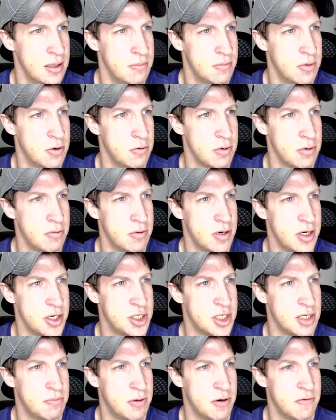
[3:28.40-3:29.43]
but we want to
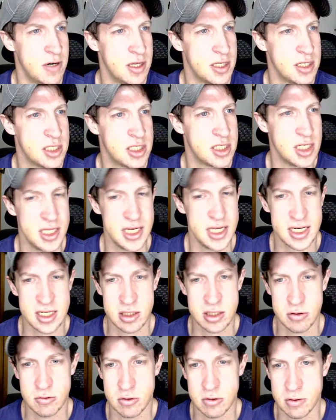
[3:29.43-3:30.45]
jump over to the select
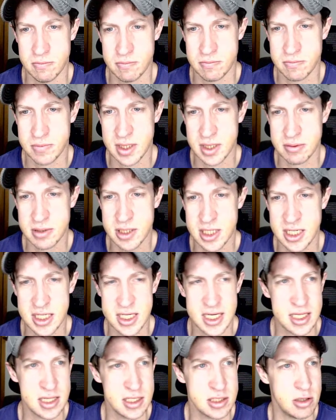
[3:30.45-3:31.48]
tool. I'm just going to
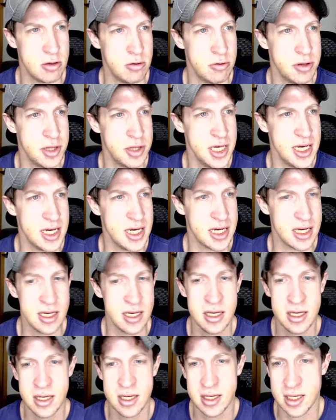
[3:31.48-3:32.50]
take this whole thing
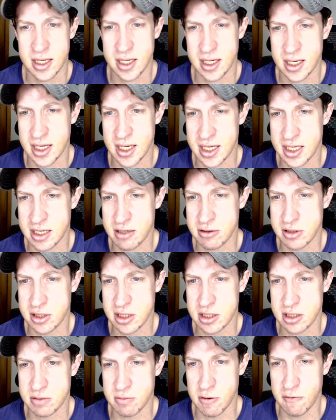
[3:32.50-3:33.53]
and use
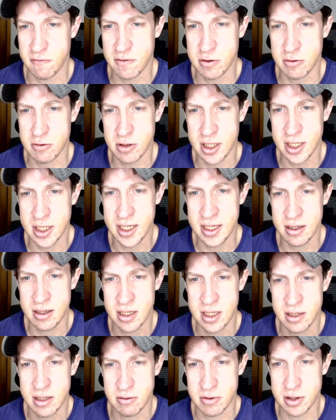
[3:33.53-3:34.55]
the smooth tool on it.
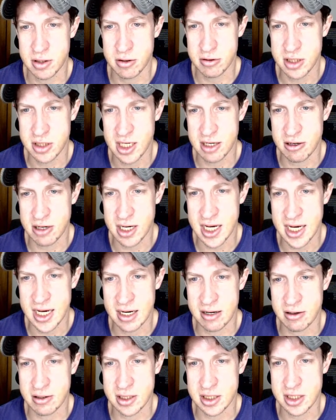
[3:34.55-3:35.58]
Well, notice how
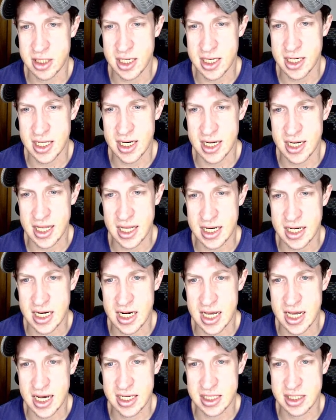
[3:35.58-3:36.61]
now, instead of getting that
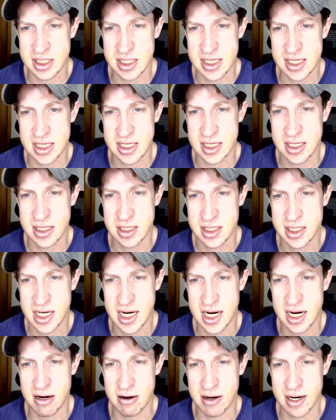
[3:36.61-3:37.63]
nasty
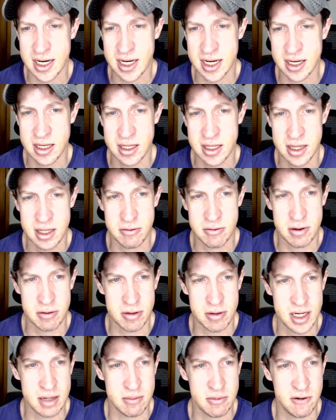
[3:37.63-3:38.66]
tearing that we
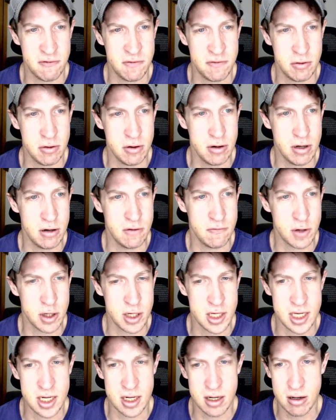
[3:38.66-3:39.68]
were getting before over
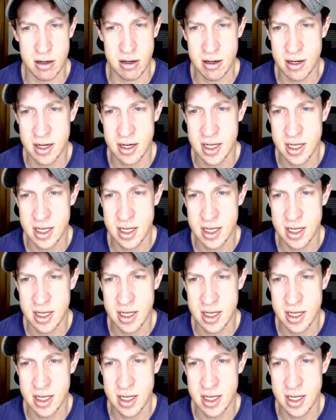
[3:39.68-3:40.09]
here,